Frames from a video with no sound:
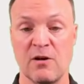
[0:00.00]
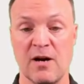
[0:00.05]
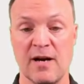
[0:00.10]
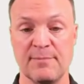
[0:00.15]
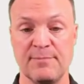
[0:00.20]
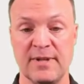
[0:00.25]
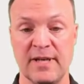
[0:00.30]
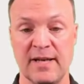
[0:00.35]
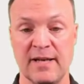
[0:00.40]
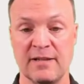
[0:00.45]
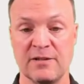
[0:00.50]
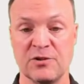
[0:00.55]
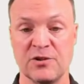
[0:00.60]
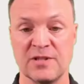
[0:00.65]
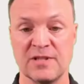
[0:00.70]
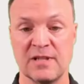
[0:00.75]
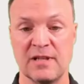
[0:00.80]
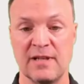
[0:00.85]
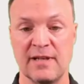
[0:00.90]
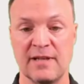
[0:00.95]
copy it,
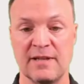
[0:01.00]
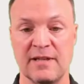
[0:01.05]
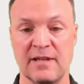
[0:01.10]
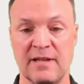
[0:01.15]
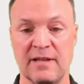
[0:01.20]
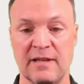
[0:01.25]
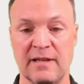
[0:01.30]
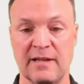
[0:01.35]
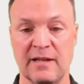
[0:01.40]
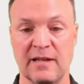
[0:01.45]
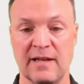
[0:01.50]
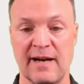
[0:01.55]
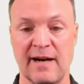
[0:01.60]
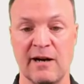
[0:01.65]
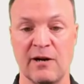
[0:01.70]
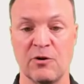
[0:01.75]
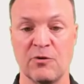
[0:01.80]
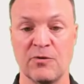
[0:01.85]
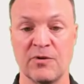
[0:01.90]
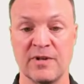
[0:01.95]
just click the little
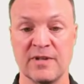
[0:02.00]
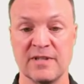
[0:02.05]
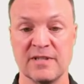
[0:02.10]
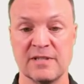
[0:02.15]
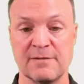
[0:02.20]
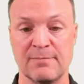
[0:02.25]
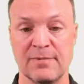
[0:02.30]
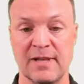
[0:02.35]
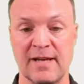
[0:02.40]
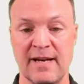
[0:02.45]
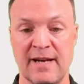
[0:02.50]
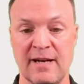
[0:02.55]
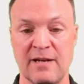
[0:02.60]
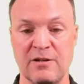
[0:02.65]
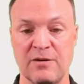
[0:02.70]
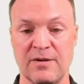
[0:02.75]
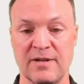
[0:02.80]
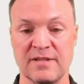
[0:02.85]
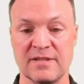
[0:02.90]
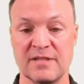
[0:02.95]
arrow or display
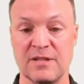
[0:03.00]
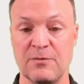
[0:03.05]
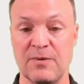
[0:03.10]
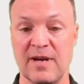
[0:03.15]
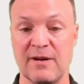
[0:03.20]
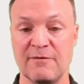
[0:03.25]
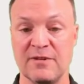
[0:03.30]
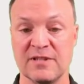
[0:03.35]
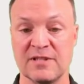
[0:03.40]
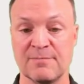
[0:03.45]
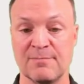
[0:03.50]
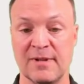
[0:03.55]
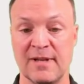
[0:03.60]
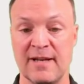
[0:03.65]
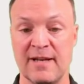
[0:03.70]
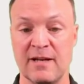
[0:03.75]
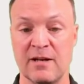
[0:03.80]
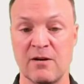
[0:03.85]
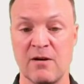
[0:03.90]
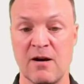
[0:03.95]
it. You can see we have
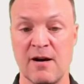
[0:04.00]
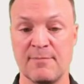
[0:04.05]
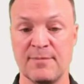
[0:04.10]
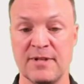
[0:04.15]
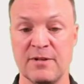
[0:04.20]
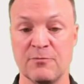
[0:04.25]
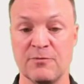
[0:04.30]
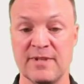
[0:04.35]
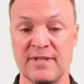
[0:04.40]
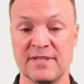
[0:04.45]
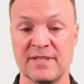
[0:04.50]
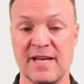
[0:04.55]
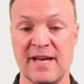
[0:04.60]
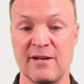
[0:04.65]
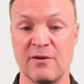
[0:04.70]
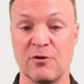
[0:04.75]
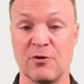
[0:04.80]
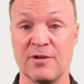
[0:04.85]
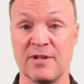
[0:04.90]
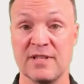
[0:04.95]
display, copy,
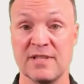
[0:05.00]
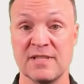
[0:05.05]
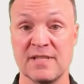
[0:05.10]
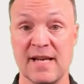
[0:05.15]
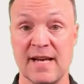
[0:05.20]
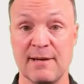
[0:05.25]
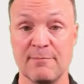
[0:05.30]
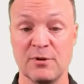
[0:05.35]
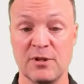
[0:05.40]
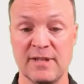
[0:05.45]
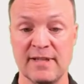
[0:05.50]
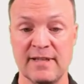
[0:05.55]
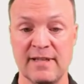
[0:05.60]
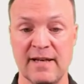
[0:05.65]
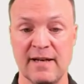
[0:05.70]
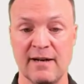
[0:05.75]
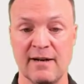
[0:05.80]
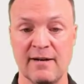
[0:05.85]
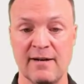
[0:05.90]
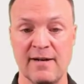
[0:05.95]
reset, or disable
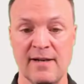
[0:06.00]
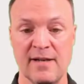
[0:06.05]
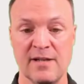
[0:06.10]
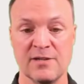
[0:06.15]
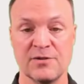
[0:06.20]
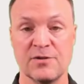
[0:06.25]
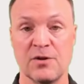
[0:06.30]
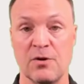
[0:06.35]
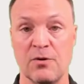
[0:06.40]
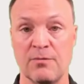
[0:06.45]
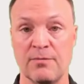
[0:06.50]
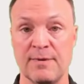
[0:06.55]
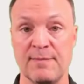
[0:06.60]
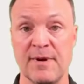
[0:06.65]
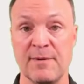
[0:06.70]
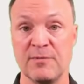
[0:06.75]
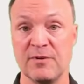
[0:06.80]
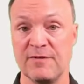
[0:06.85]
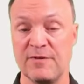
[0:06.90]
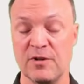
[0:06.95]
in here. So
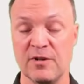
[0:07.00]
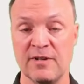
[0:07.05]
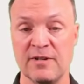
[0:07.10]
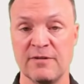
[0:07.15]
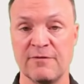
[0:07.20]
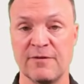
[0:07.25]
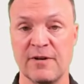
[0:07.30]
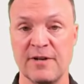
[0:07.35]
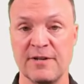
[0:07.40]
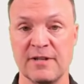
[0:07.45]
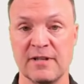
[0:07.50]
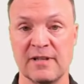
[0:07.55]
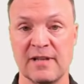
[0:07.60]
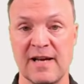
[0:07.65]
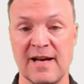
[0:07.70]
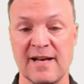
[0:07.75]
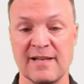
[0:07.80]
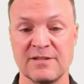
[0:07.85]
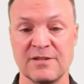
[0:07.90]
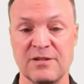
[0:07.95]
remember, if you're in the front of the
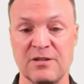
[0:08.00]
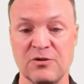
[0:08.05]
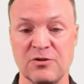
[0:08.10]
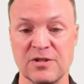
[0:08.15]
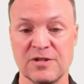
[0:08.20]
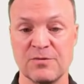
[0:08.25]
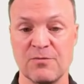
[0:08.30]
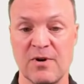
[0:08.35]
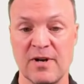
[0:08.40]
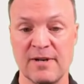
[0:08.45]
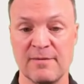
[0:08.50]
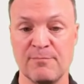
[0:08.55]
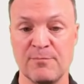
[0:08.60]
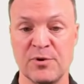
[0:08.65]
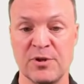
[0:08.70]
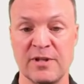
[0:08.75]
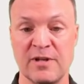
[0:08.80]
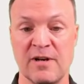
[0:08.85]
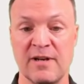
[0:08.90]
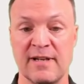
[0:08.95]
class and you just want to
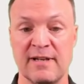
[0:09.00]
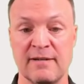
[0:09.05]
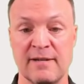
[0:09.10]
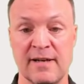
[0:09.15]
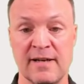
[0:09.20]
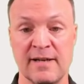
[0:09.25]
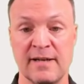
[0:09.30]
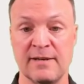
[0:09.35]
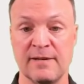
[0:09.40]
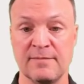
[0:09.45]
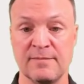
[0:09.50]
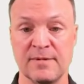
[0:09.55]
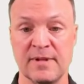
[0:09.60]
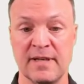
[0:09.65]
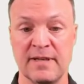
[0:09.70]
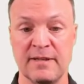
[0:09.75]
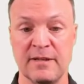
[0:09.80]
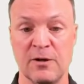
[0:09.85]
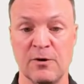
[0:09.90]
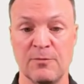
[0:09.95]
put it on a,
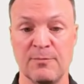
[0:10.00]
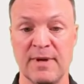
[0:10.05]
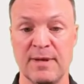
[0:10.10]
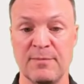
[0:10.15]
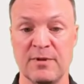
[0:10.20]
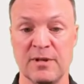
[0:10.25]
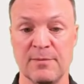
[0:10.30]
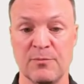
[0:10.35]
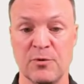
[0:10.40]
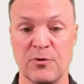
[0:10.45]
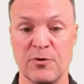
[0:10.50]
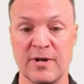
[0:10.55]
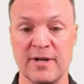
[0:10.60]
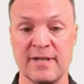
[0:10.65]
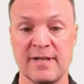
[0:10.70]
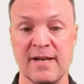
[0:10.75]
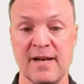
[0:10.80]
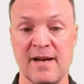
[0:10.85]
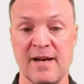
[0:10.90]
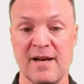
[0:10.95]
a you know maybe a
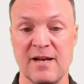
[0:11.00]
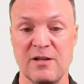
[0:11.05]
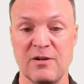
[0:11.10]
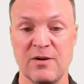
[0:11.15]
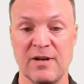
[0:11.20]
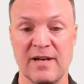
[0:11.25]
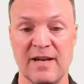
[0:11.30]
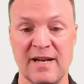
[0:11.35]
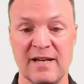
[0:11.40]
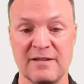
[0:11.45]
board, you